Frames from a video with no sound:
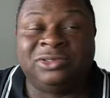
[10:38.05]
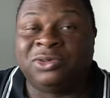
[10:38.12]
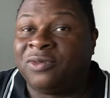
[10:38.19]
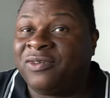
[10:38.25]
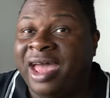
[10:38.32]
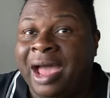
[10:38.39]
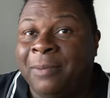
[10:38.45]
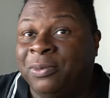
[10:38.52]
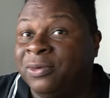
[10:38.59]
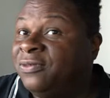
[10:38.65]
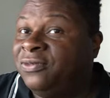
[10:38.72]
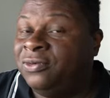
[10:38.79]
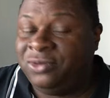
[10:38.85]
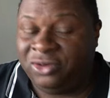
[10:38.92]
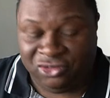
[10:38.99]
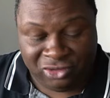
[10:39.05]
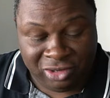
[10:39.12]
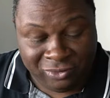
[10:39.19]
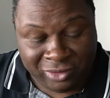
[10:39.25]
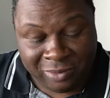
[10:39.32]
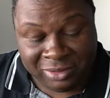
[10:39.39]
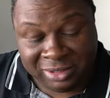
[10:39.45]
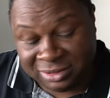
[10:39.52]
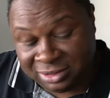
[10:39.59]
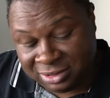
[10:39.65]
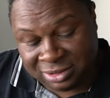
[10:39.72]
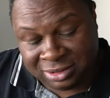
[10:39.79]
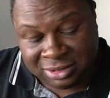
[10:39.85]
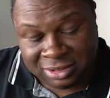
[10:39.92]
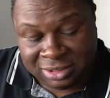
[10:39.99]
in sort of apple food dish anyway, but this
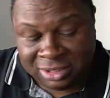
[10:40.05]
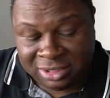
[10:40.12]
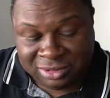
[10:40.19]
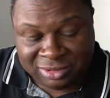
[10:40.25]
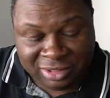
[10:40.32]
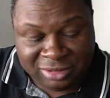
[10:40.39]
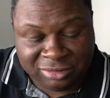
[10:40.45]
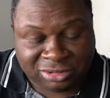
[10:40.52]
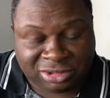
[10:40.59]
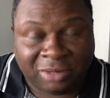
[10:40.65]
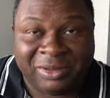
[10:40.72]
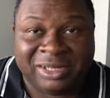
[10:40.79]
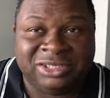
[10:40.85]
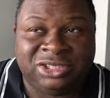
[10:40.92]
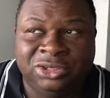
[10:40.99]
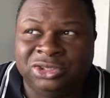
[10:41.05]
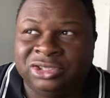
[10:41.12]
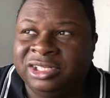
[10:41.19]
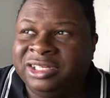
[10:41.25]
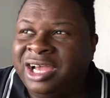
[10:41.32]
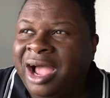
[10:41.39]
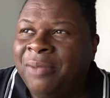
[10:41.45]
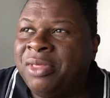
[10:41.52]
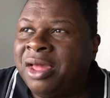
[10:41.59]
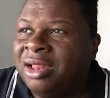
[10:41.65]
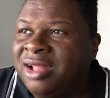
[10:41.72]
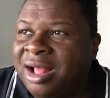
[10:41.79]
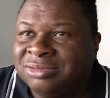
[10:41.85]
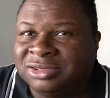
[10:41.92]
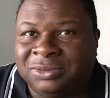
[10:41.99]
is interesting because usually I'm not a
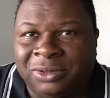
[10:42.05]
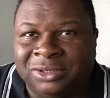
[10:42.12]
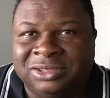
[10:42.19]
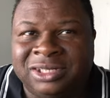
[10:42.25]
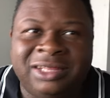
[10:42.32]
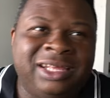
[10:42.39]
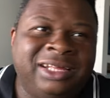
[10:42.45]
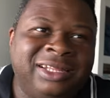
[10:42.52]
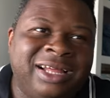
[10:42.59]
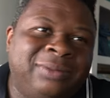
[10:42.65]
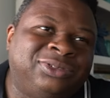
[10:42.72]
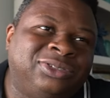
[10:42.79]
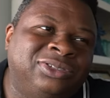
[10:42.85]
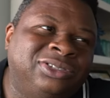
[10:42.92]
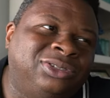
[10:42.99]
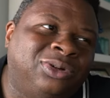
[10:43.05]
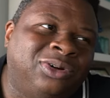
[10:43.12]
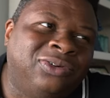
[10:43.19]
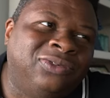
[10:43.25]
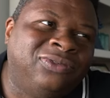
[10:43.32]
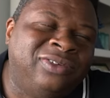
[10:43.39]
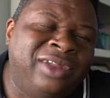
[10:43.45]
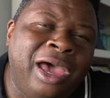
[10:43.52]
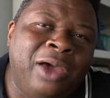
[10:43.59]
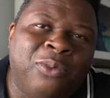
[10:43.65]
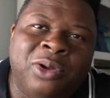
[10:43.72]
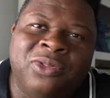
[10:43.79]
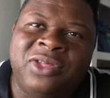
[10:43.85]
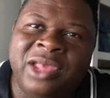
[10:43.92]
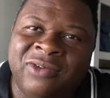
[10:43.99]
lobster so I think lobster is sort of not
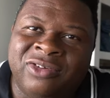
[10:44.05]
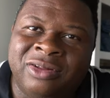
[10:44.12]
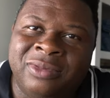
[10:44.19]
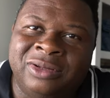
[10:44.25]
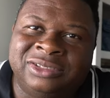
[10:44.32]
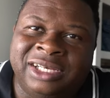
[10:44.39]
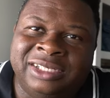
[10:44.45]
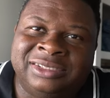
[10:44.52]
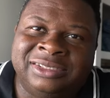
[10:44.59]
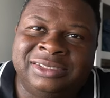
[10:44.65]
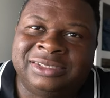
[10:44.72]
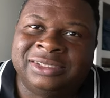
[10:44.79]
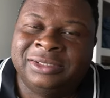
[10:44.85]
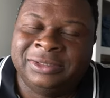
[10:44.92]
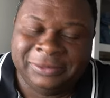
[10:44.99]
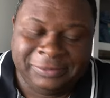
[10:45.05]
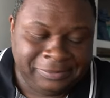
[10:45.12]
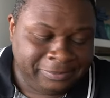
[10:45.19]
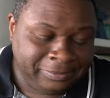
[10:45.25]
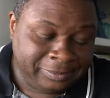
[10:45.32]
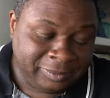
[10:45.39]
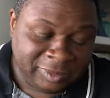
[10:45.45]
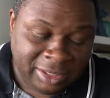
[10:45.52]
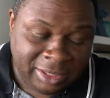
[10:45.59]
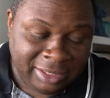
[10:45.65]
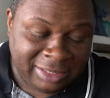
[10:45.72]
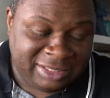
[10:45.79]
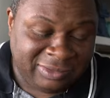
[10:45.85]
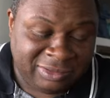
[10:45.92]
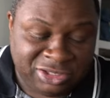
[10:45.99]
worth the effort in most cases.
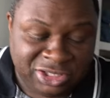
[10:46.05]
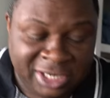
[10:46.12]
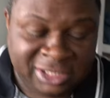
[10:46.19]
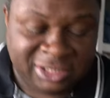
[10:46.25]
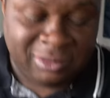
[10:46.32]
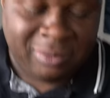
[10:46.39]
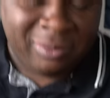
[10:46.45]
Let's see if this changes